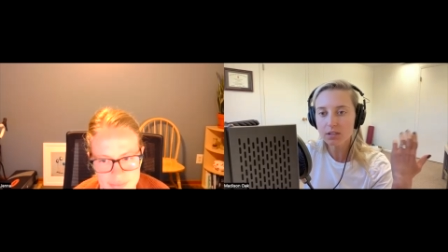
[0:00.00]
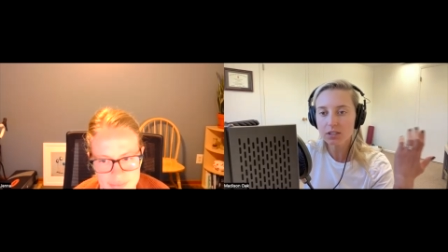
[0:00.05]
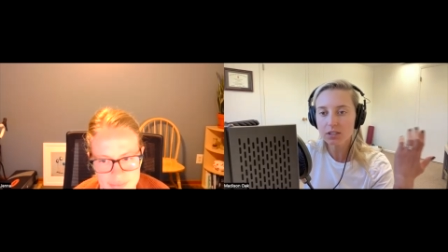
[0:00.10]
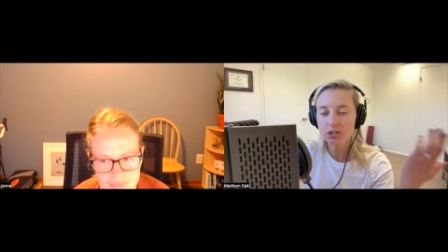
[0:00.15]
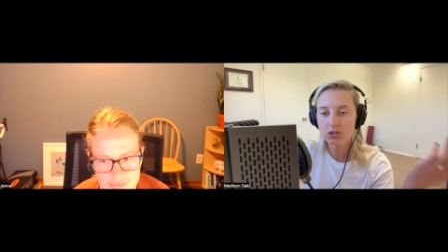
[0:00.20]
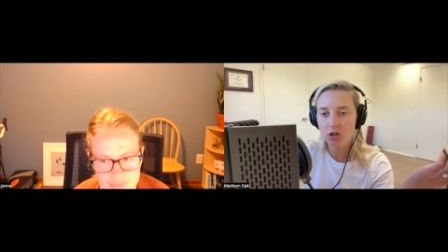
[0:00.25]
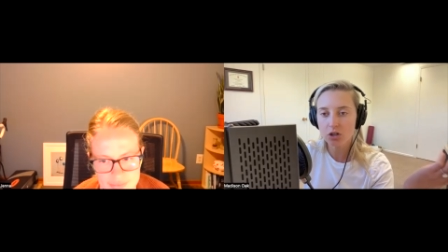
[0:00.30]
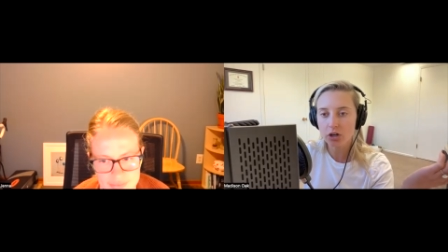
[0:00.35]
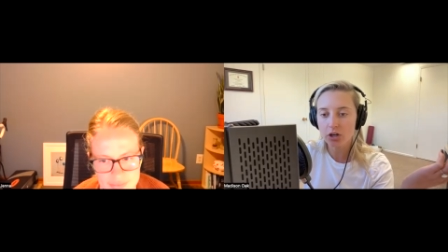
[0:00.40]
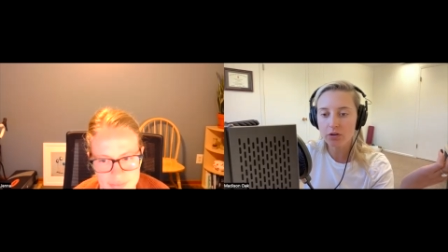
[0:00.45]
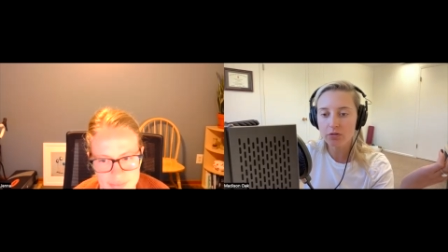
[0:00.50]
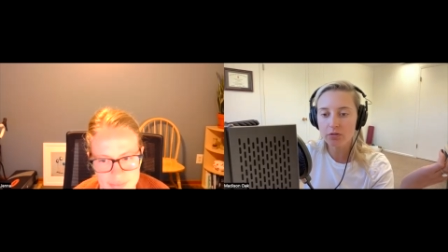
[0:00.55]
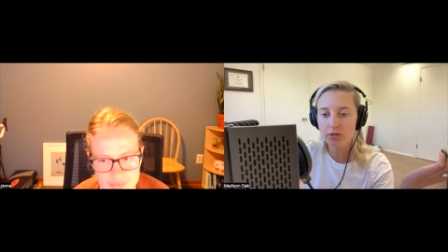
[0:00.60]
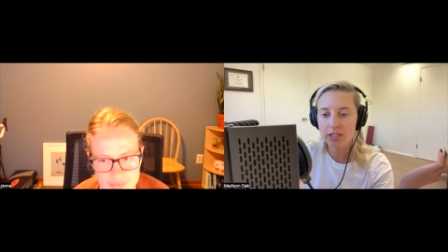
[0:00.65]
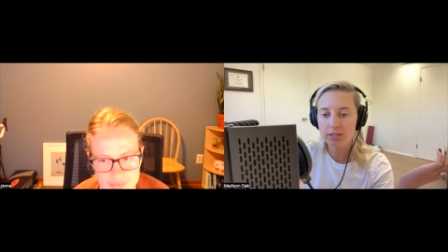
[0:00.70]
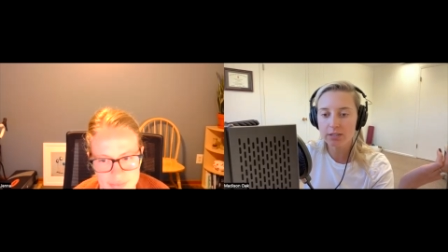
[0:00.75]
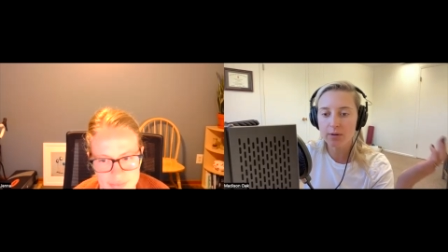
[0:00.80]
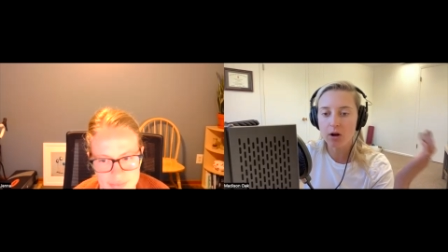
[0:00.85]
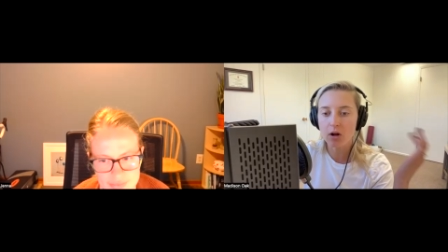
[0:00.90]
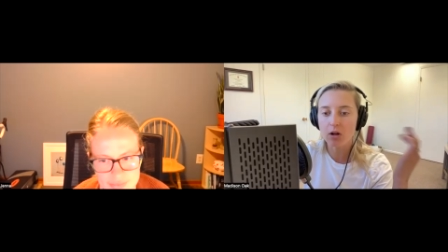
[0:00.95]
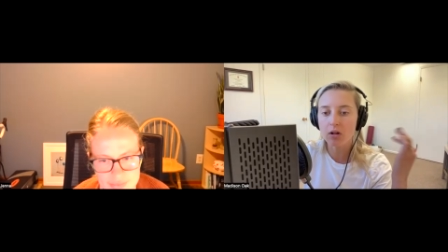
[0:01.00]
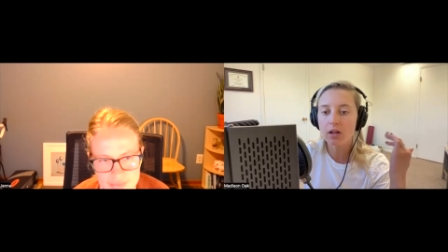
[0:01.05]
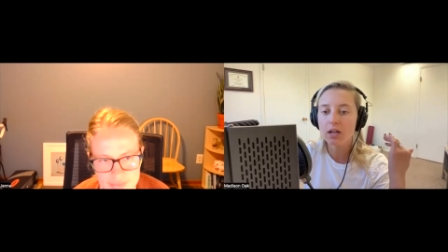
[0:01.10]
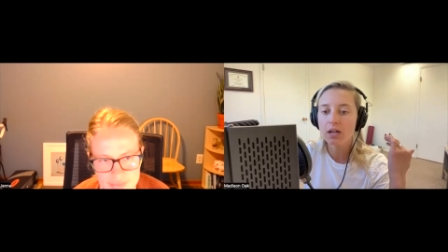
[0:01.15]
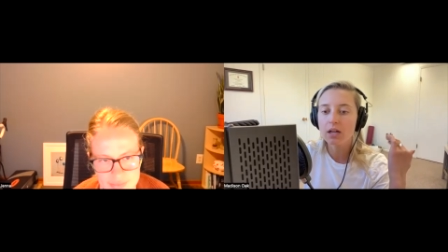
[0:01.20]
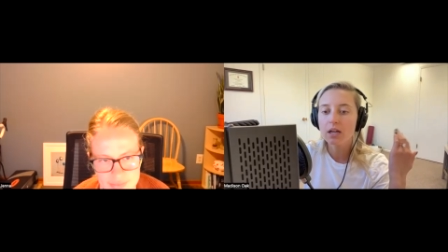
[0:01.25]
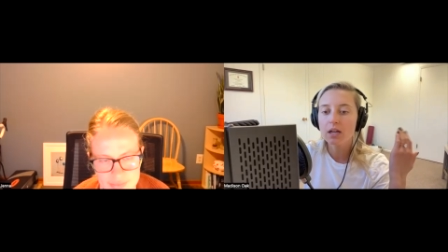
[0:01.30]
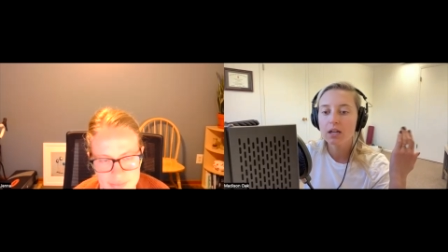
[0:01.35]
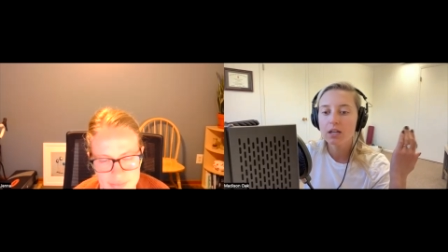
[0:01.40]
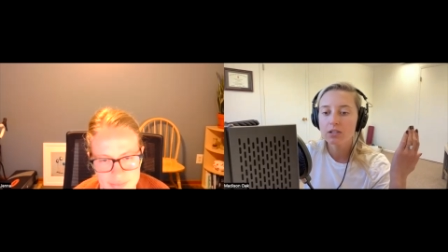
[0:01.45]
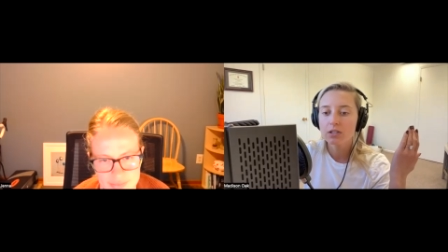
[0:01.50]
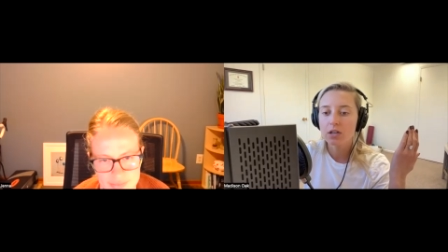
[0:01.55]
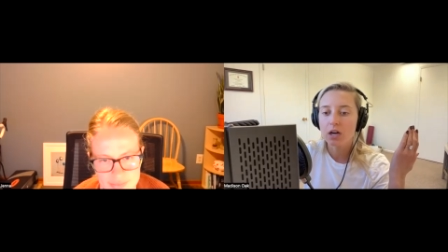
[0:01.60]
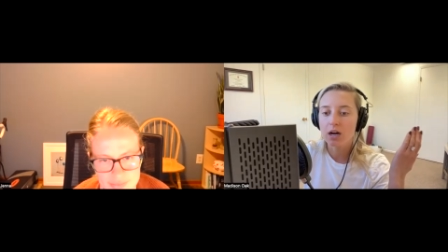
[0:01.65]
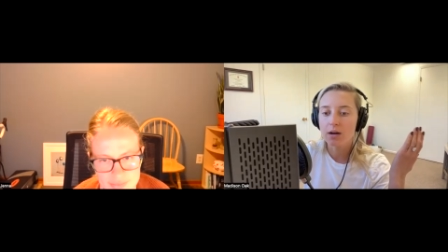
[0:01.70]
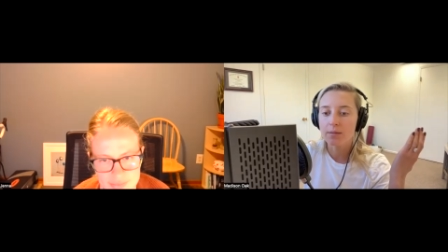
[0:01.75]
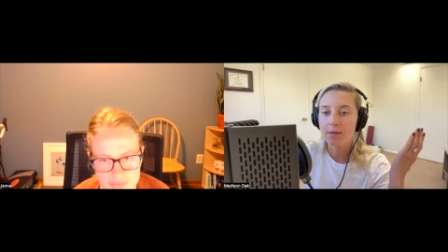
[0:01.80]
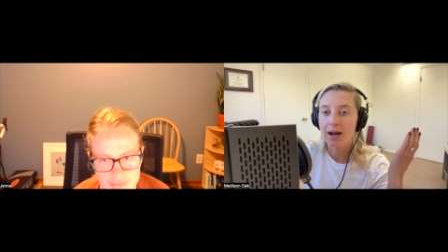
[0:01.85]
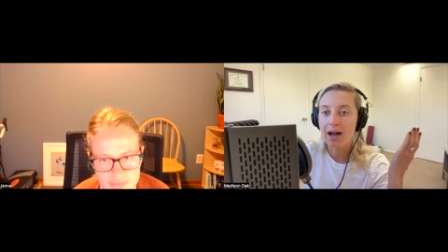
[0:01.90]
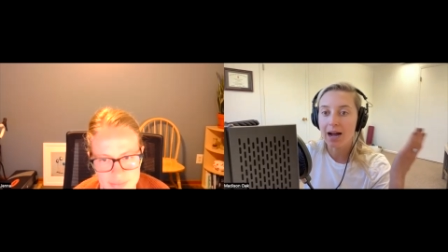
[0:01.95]
and starting really small.
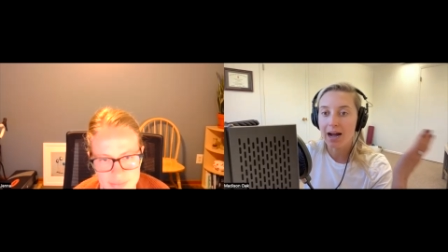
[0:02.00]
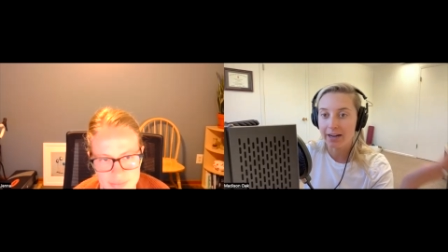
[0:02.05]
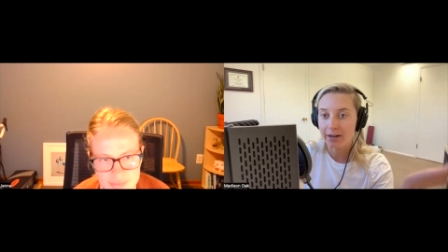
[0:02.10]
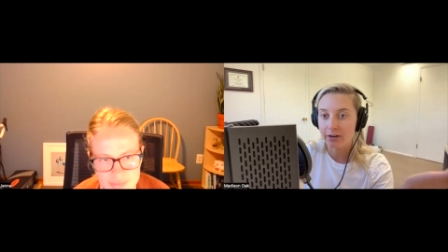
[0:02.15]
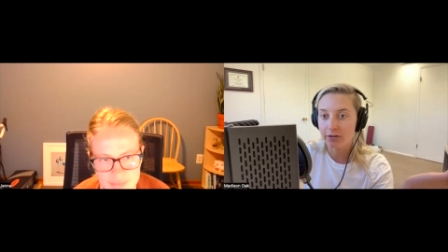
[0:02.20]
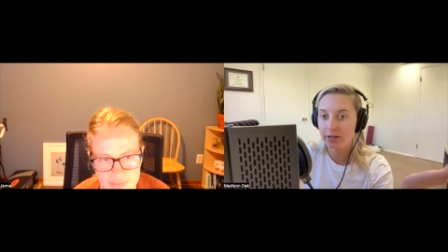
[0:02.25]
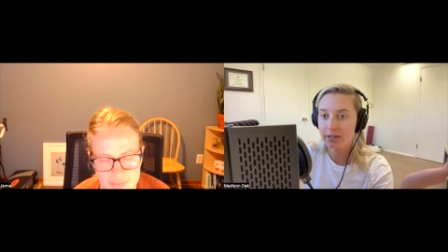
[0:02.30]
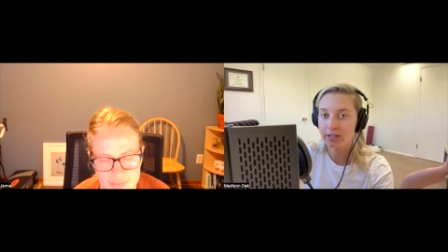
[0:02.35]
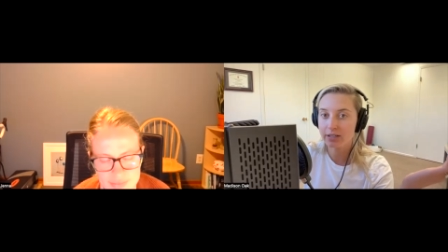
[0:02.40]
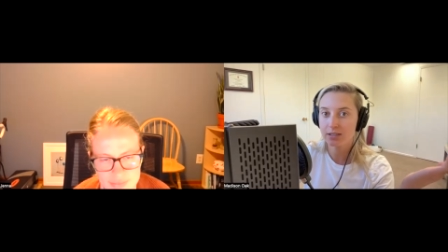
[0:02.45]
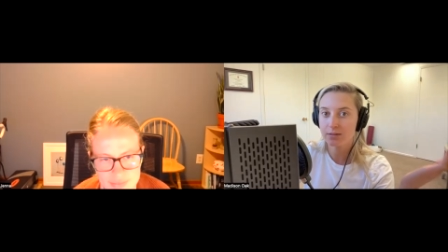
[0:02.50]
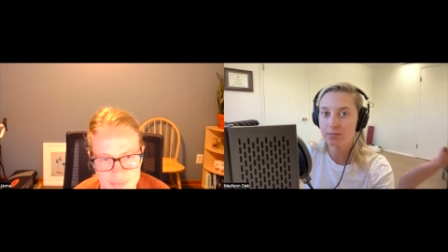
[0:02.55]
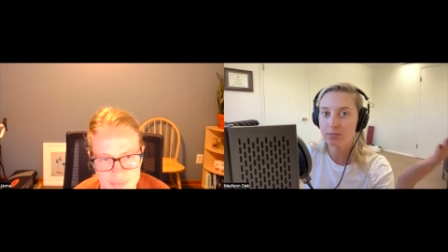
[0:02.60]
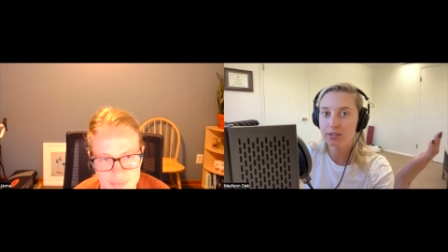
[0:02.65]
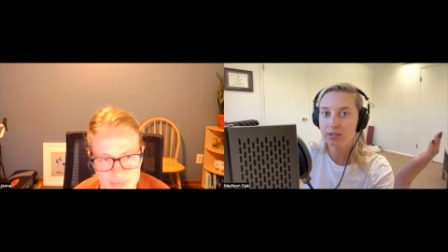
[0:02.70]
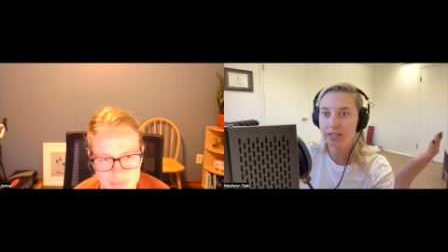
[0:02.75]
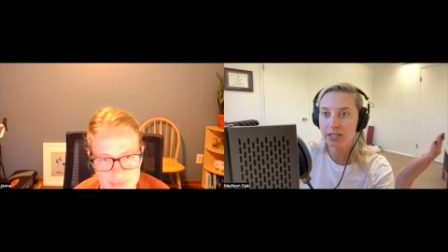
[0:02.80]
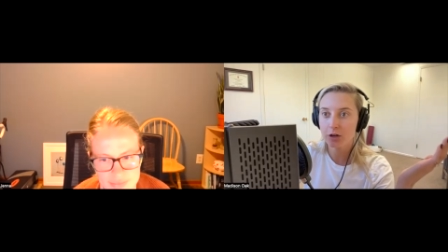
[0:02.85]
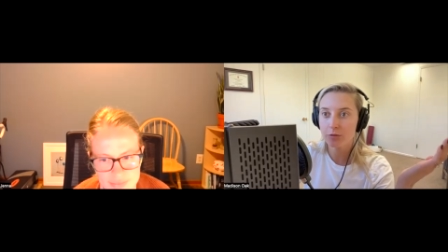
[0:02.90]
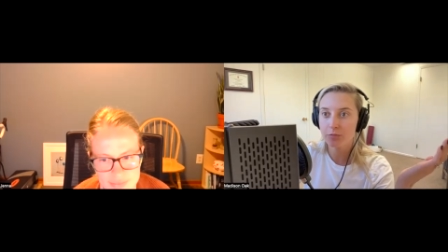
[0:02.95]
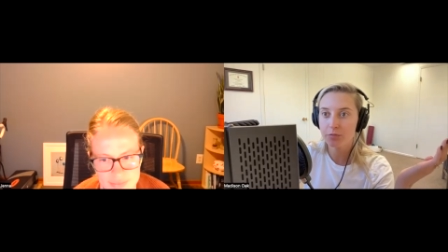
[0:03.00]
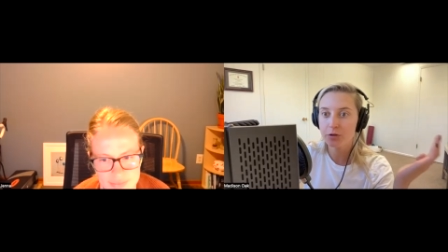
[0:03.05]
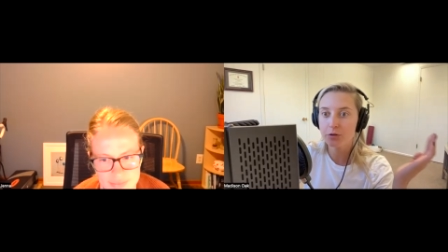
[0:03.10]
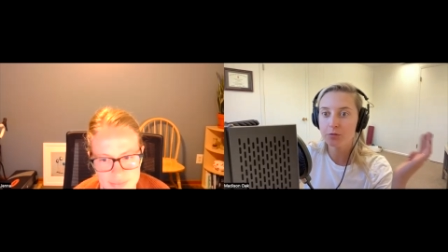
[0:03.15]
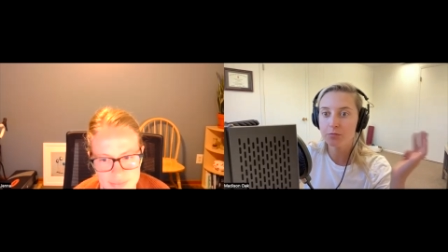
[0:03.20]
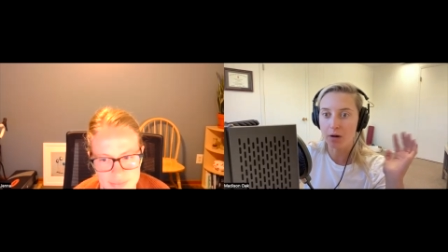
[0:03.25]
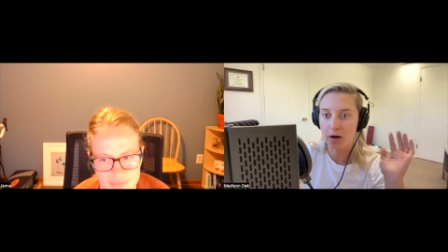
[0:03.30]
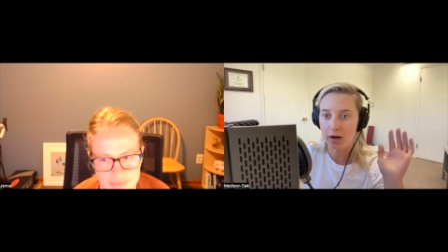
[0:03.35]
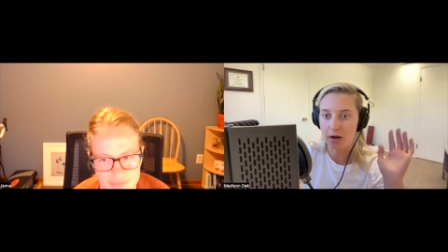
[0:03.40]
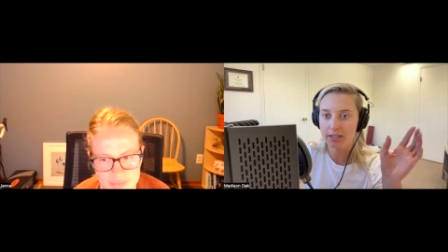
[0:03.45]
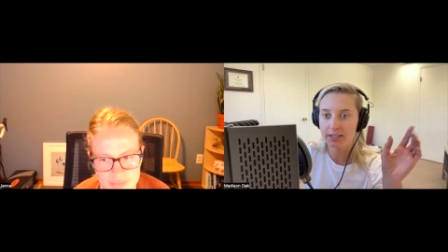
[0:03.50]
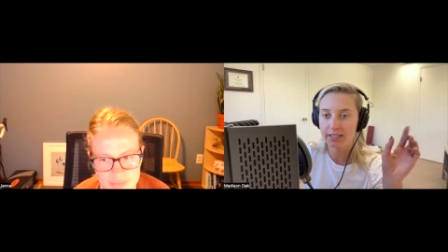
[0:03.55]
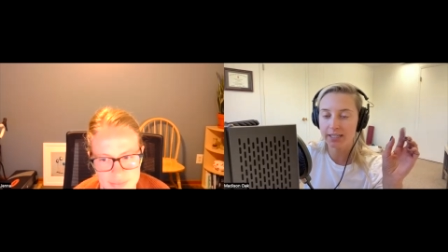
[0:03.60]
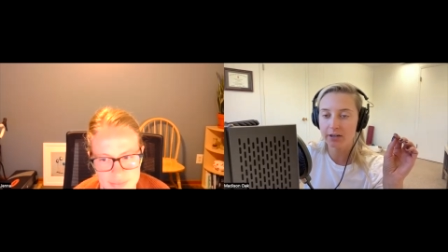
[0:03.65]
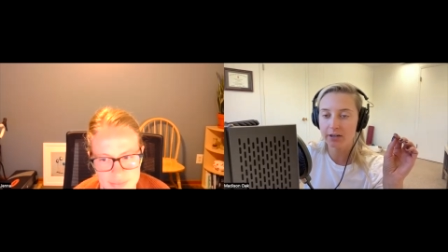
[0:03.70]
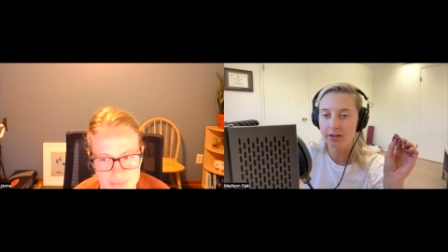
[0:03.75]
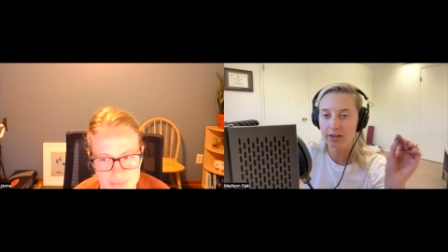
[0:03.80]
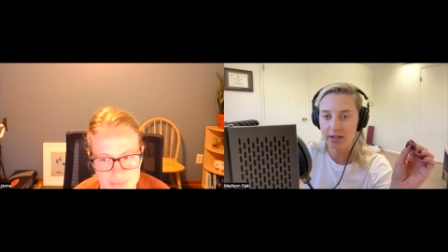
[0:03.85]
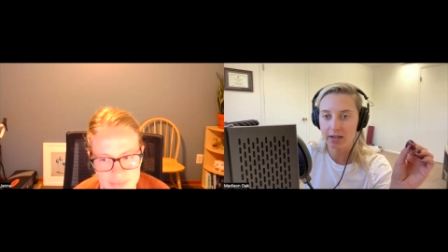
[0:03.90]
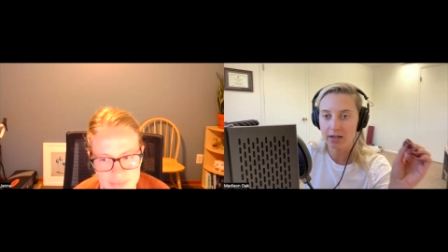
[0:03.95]
Um, hiring someone to help you,
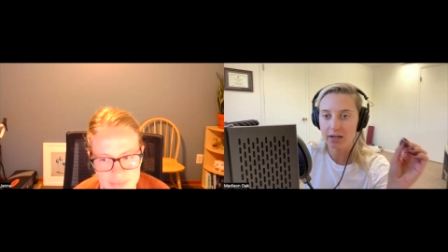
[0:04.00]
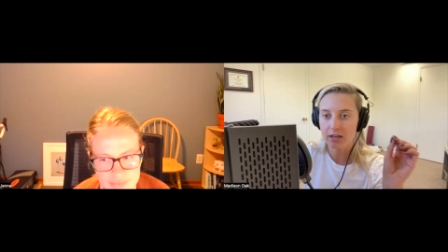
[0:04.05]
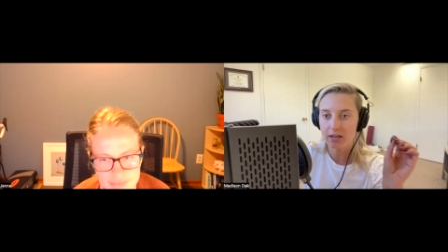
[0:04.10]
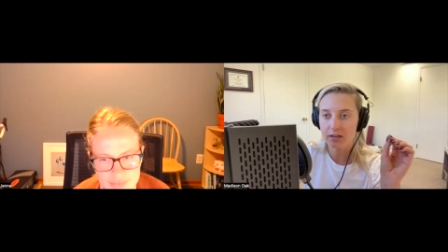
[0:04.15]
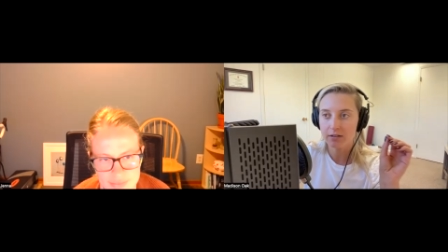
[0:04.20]
monetary,